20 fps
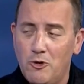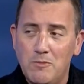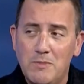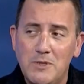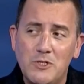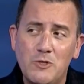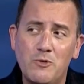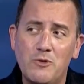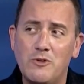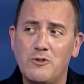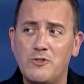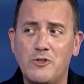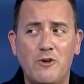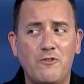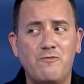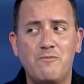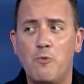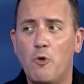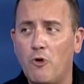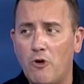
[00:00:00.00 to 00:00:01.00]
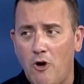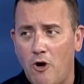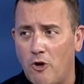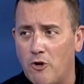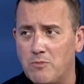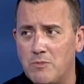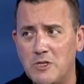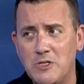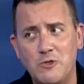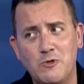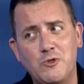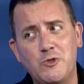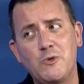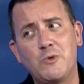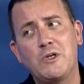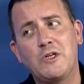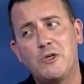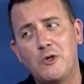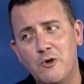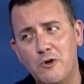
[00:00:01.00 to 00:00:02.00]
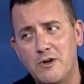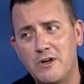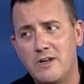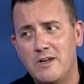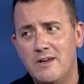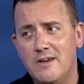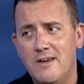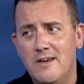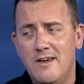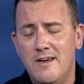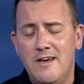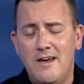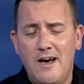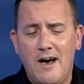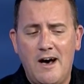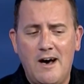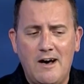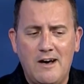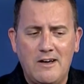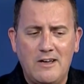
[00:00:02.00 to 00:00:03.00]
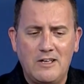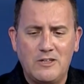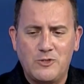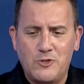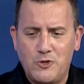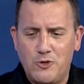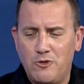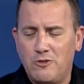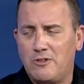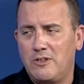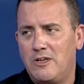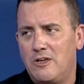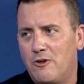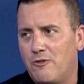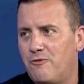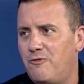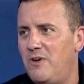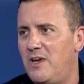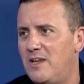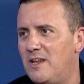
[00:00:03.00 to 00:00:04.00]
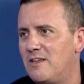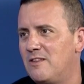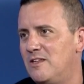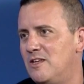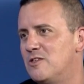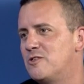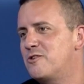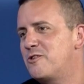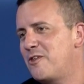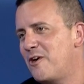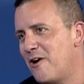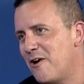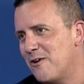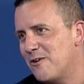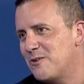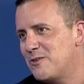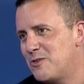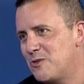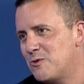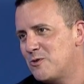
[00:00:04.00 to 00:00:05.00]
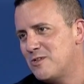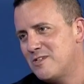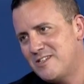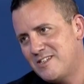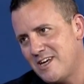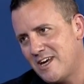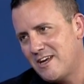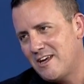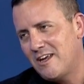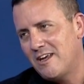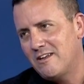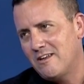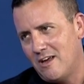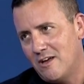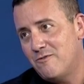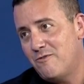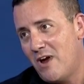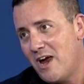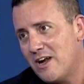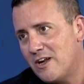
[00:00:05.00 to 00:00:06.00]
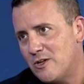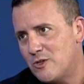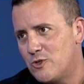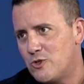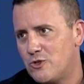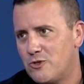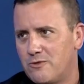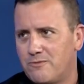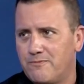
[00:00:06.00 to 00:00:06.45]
be doing yourself more harm than you're doing good. And certainly you're feeding these thugs who are just taking advantage.